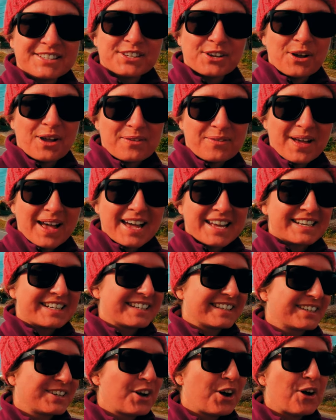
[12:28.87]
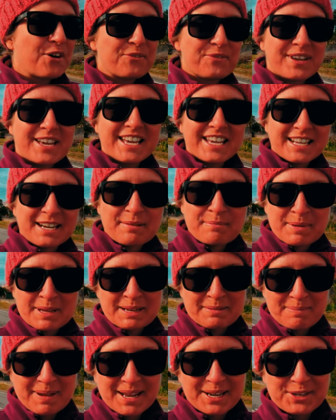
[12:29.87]
So I've had a coffee and I'm
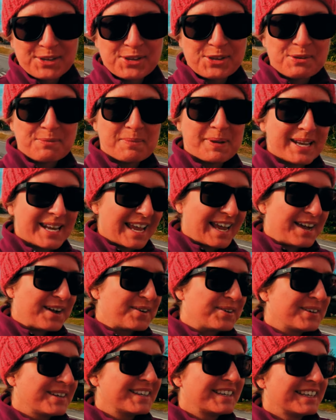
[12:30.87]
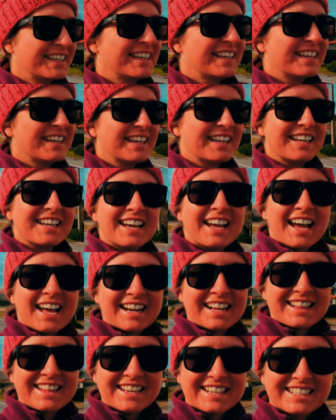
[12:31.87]
in a better humour now. And
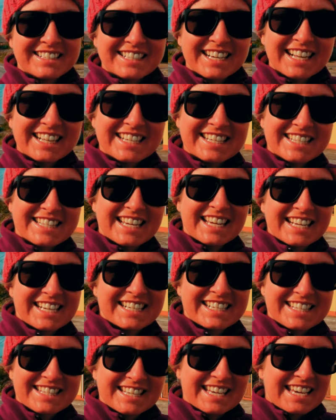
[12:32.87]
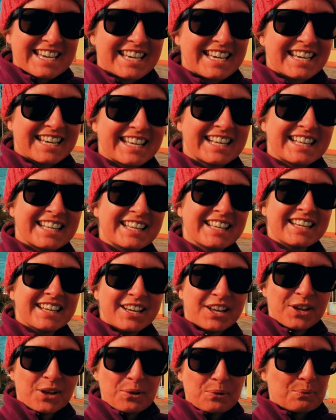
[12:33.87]
I think Charlie's starting to see
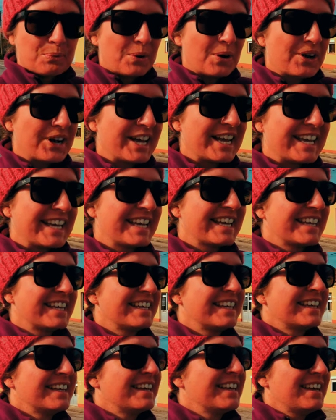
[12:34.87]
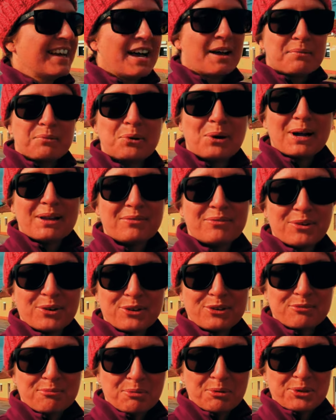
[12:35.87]
why I'm quite
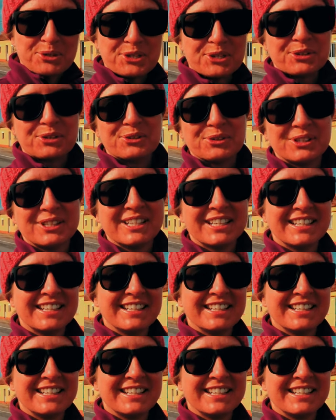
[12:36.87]
fond of Portugal.